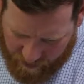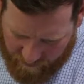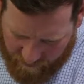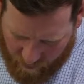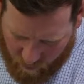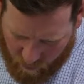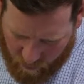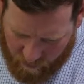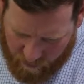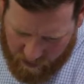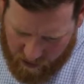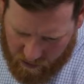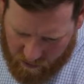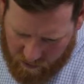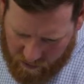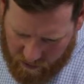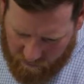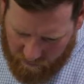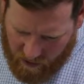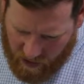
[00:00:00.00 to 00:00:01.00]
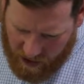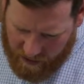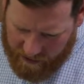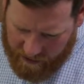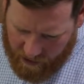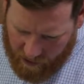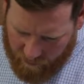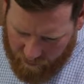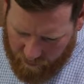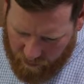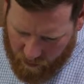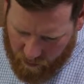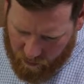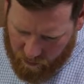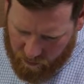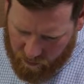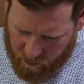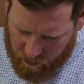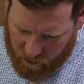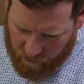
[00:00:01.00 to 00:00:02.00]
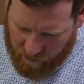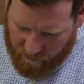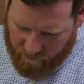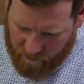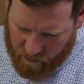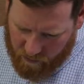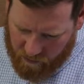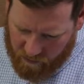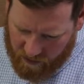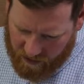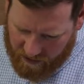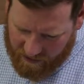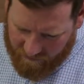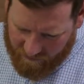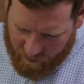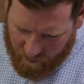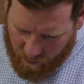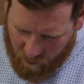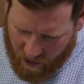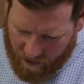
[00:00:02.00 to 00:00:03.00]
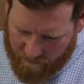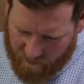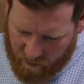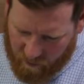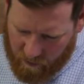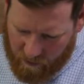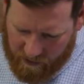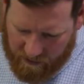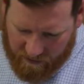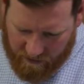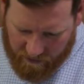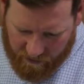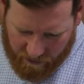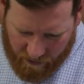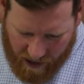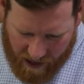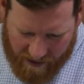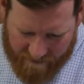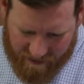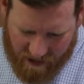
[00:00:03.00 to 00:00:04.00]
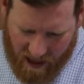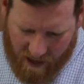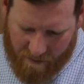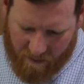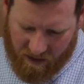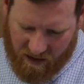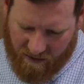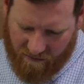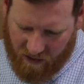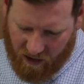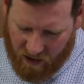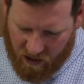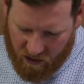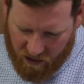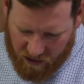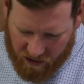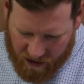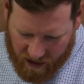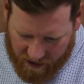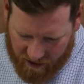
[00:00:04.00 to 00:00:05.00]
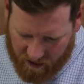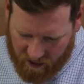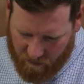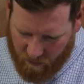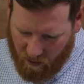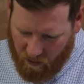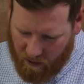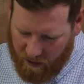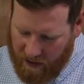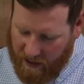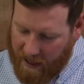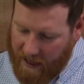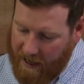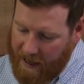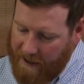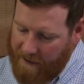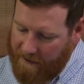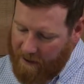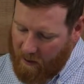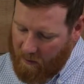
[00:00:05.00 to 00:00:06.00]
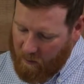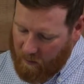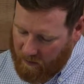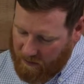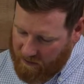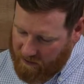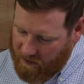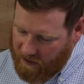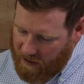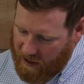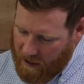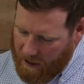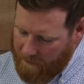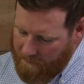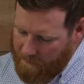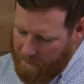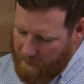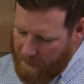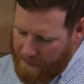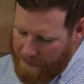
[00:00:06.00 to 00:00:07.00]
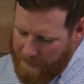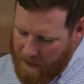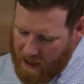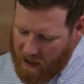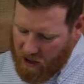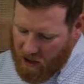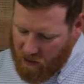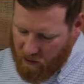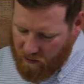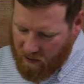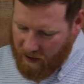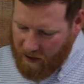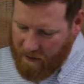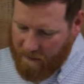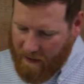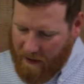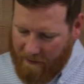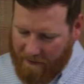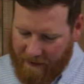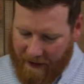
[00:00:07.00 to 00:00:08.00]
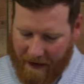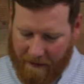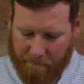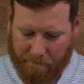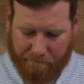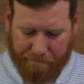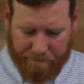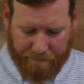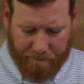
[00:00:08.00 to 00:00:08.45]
If I want to be used of God to help those who refuse to give Him rightful place in their lives, I must have a good testimony that I'm pleasing God. You think about that.